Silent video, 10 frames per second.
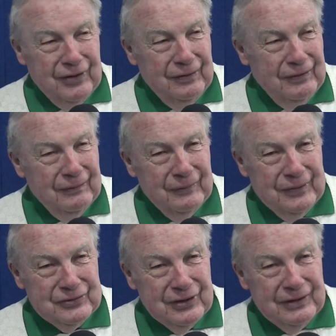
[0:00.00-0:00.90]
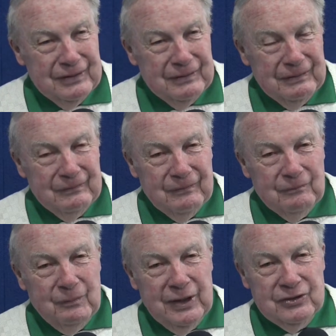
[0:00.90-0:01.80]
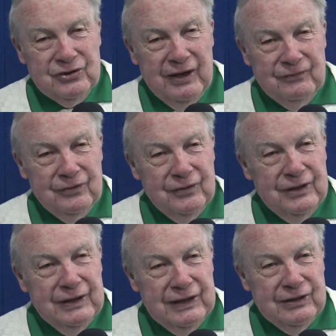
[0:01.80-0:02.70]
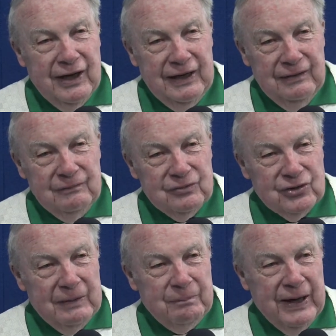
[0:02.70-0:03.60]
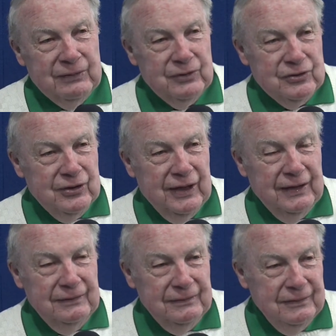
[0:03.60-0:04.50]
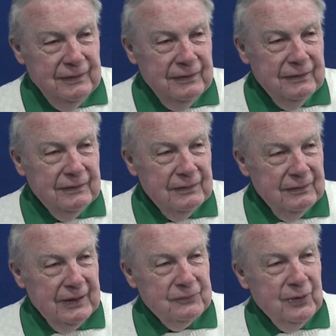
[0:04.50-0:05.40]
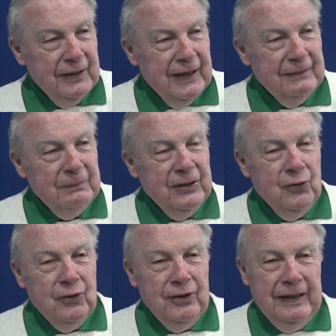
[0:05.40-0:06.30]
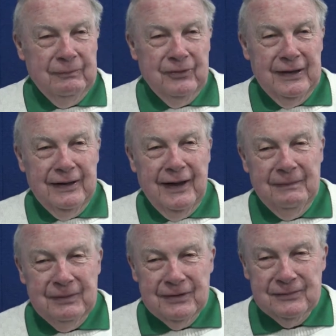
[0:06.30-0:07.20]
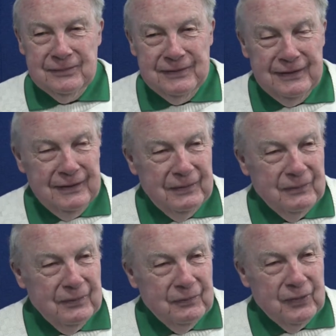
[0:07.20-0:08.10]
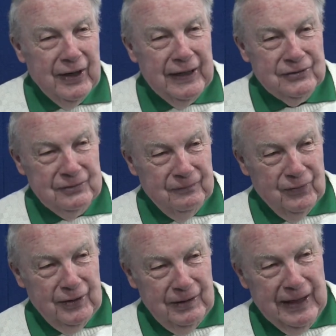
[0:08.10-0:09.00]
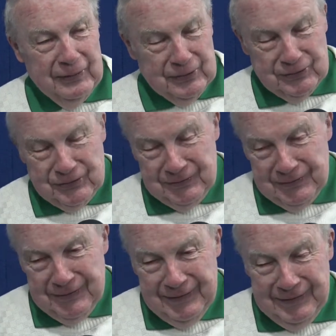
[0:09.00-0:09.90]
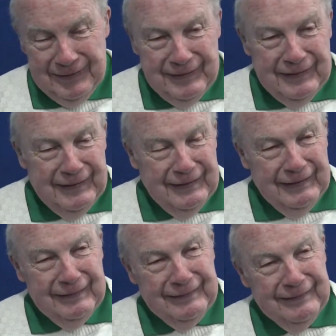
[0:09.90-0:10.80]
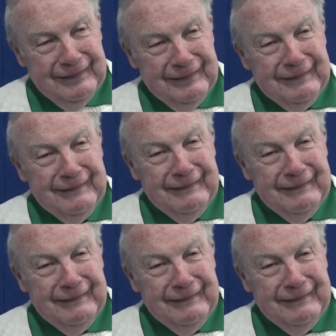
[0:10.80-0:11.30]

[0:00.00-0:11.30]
so we started months after he died in St. Patrick's Day. That's why I got my Notre Dame thing on because we're actually very Irish. And uh,